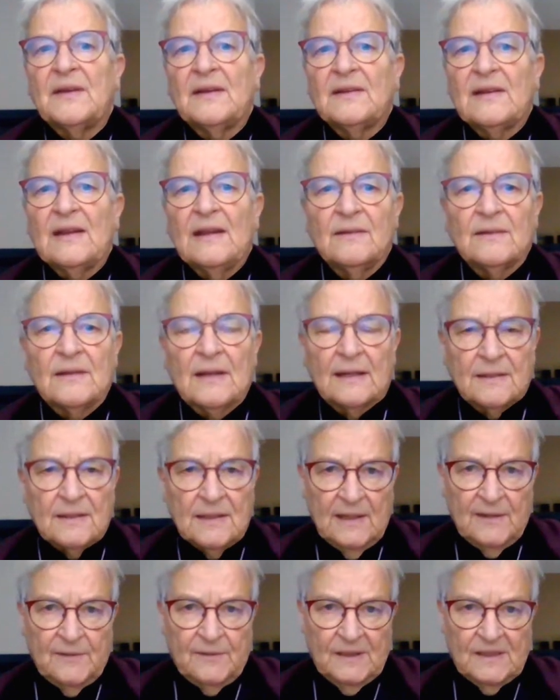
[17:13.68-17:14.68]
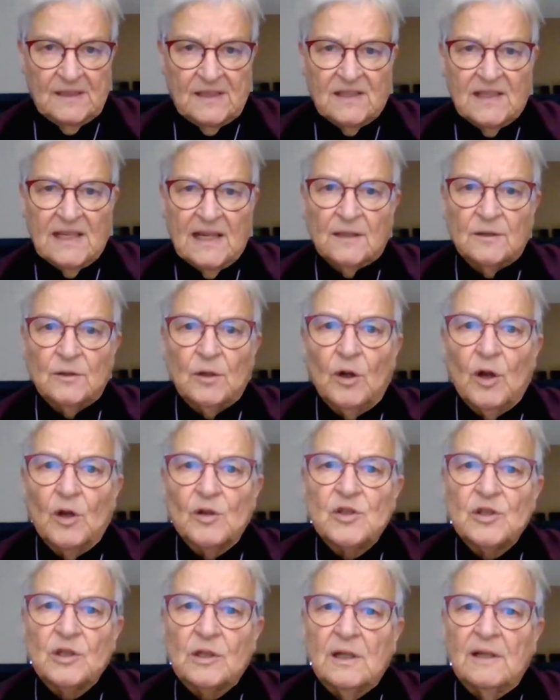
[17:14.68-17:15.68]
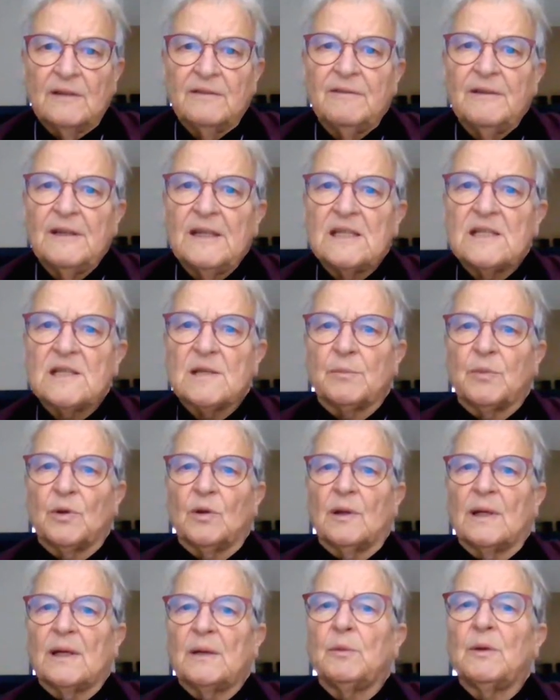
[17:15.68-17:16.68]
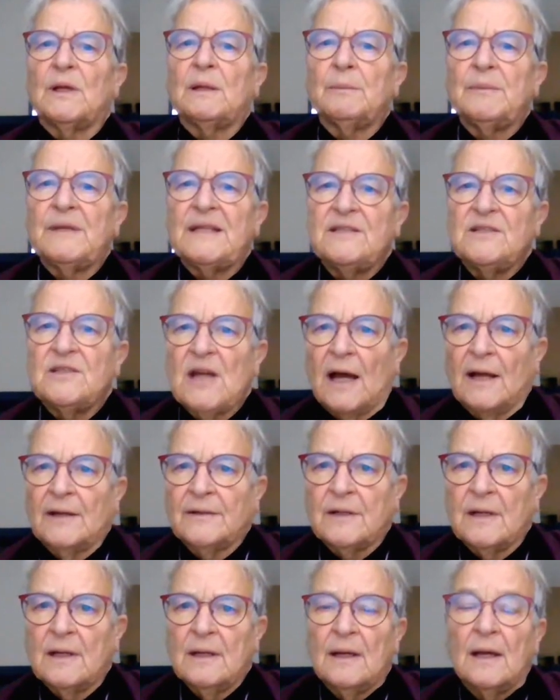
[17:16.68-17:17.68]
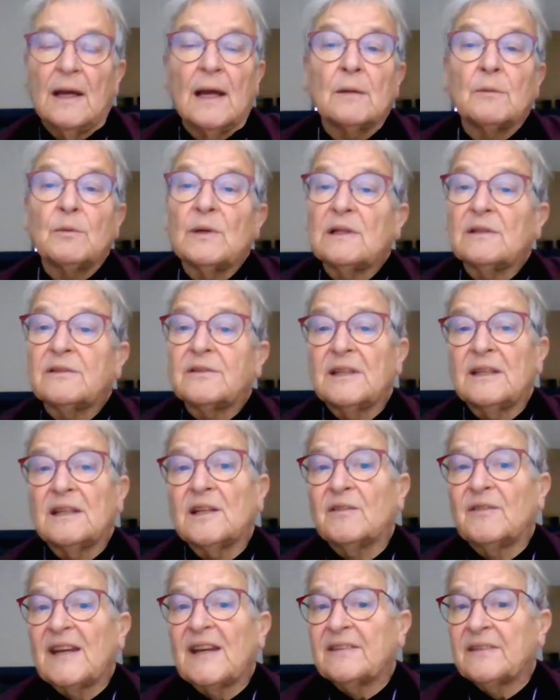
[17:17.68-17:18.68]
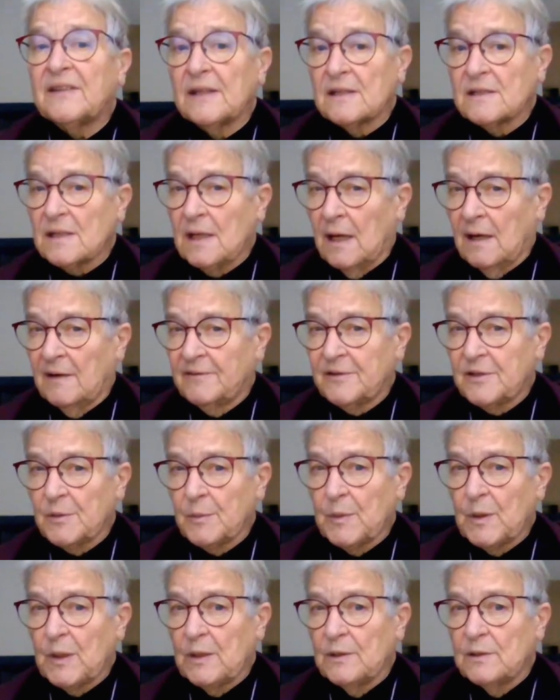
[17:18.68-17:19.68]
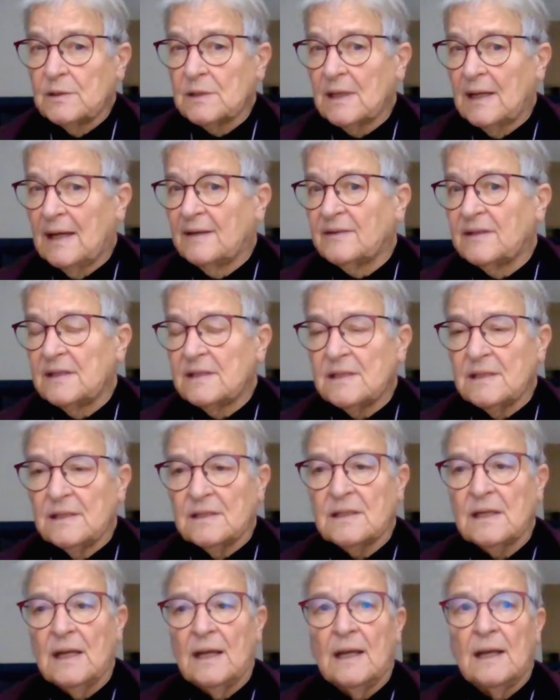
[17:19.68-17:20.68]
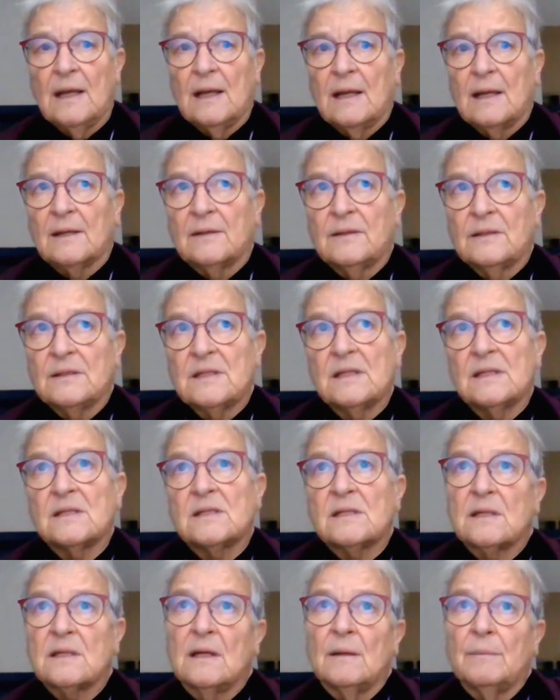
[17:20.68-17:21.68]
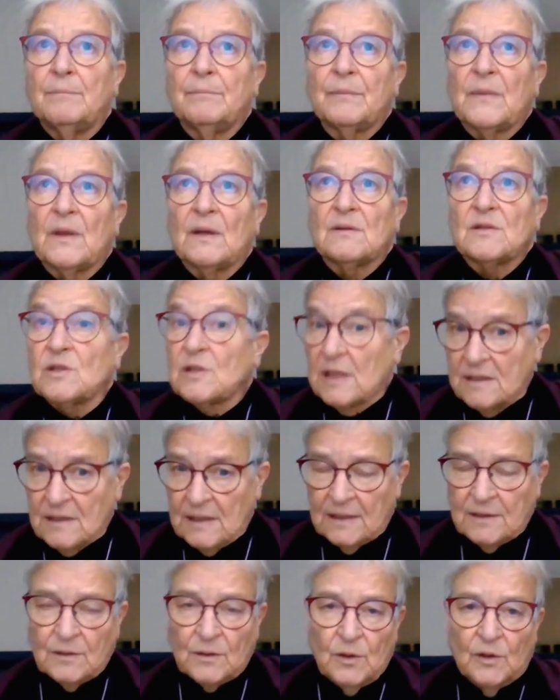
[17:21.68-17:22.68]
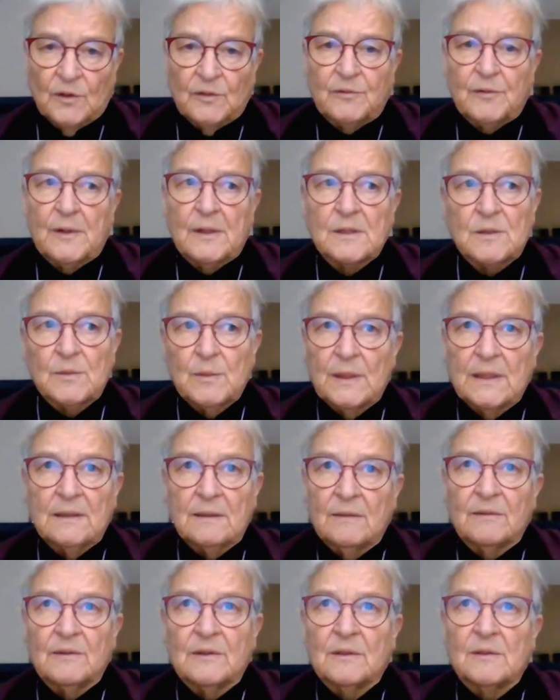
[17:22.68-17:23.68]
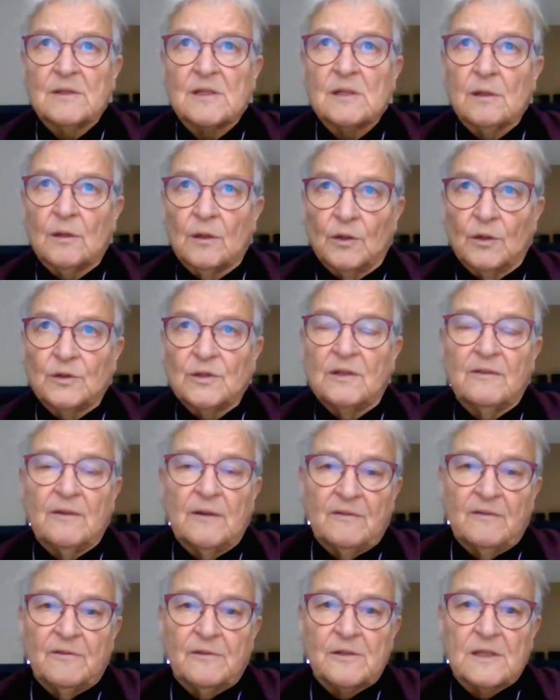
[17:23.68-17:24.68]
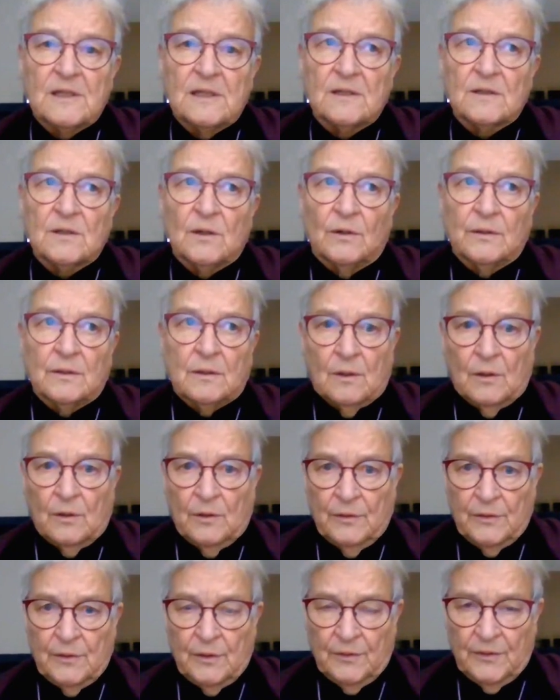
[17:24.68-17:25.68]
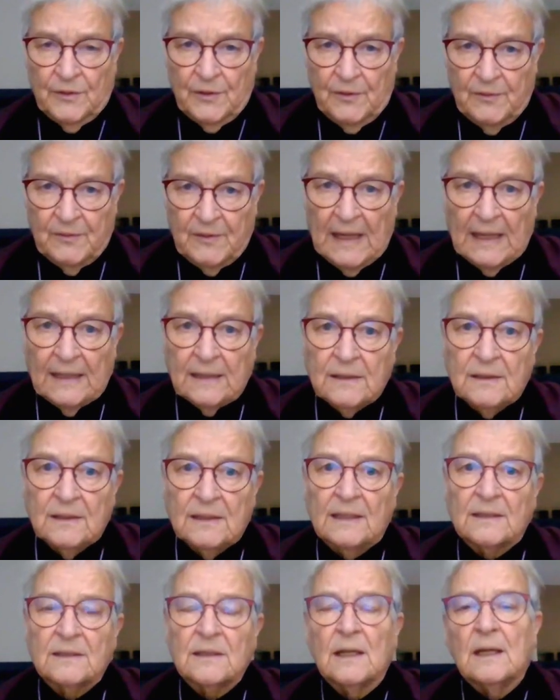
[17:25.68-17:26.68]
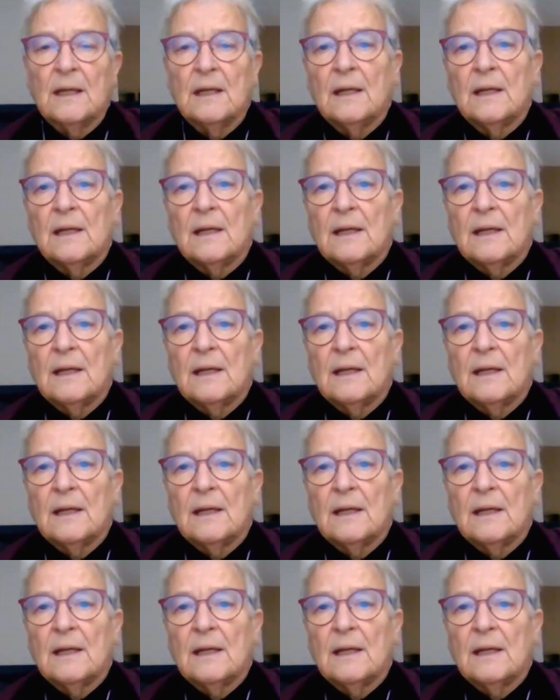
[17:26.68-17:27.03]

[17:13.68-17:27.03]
thinking that if it's technologically feasible, it will be done, and we'll think of ethics afterwards. And this is I was just at a conference where there's a lot of emphasis on the fact that